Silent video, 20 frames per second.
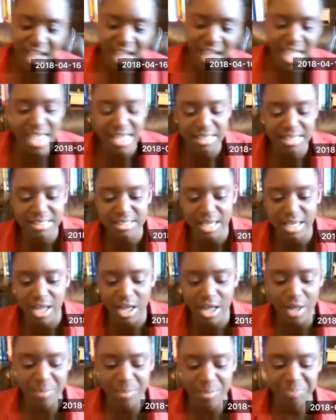And
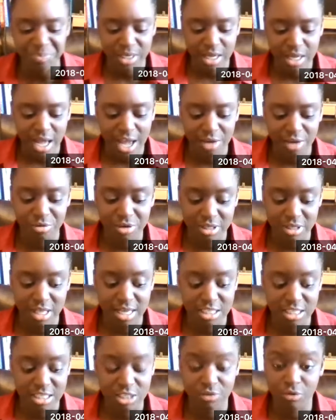um, I
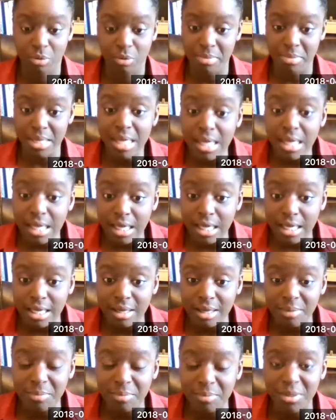realized for
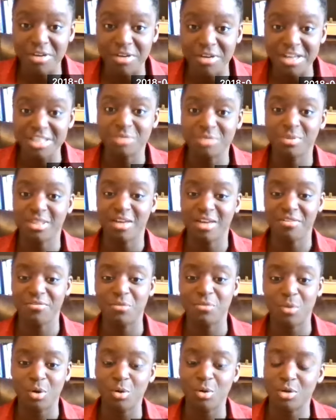me, being raised with that
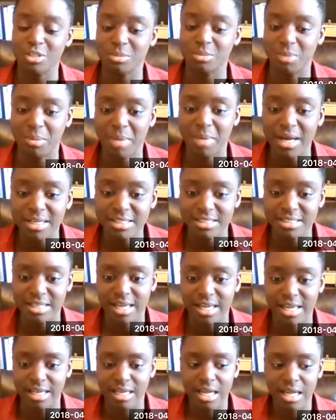four horsemen
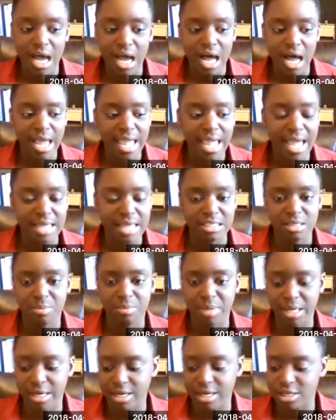mindset, I had to
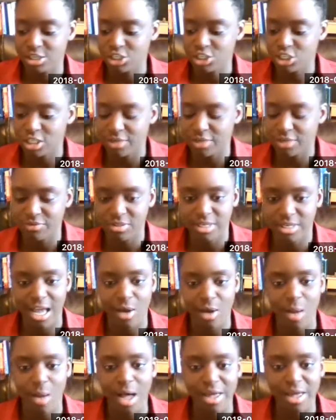make a shift in
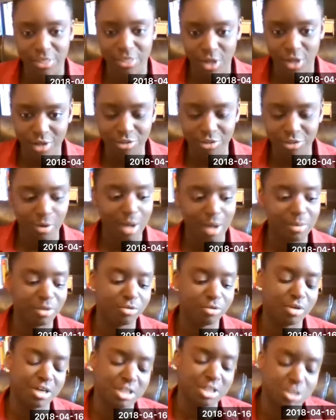how I thought. So I
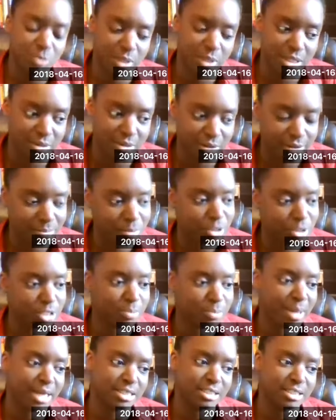was raised with the
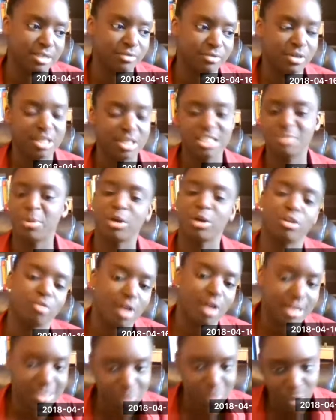perspective, spare the
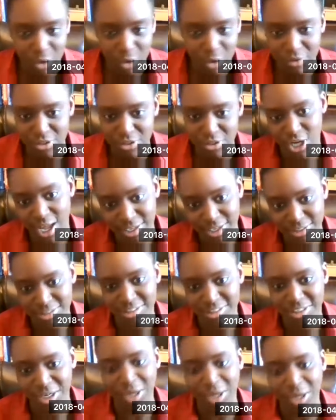rod, spoil the child,
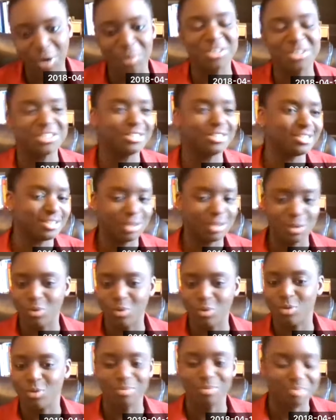you know, which is the
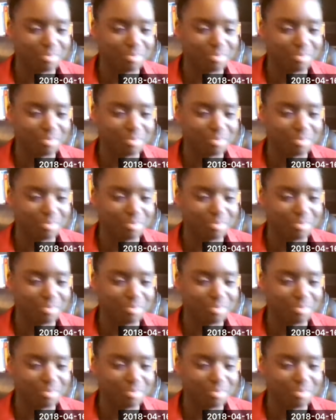whole